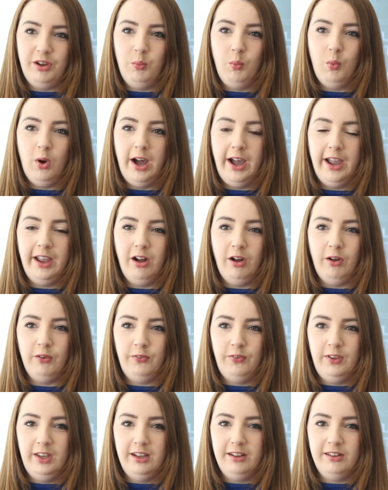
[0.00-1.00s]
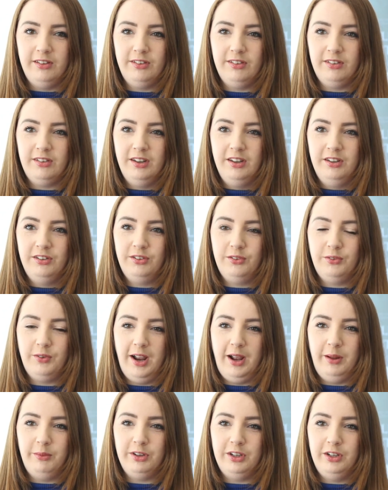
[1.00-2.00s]
and why our fears
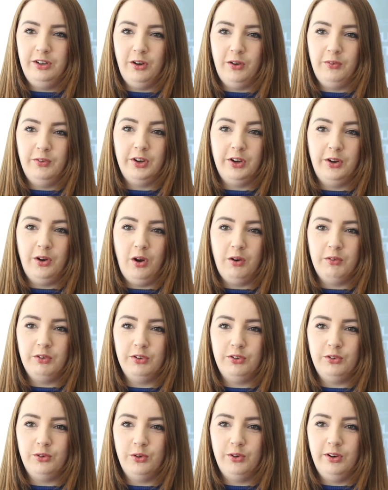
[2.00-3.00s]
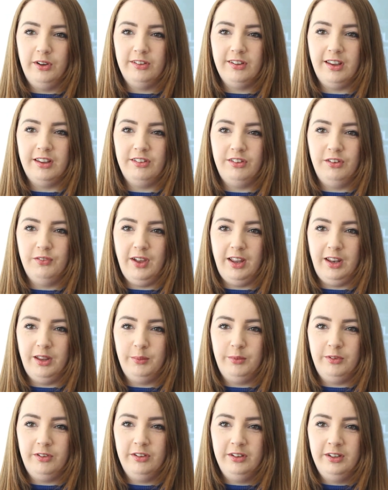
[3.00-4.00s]
surrounding Gothic and horror stories has
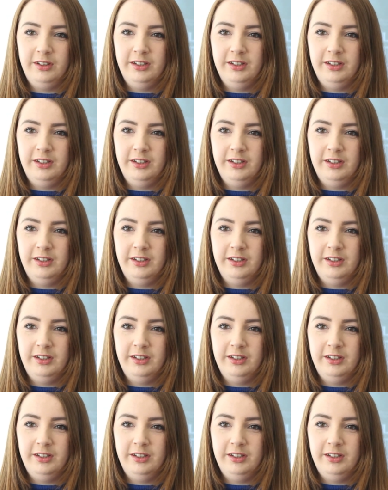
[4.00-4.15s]
developed.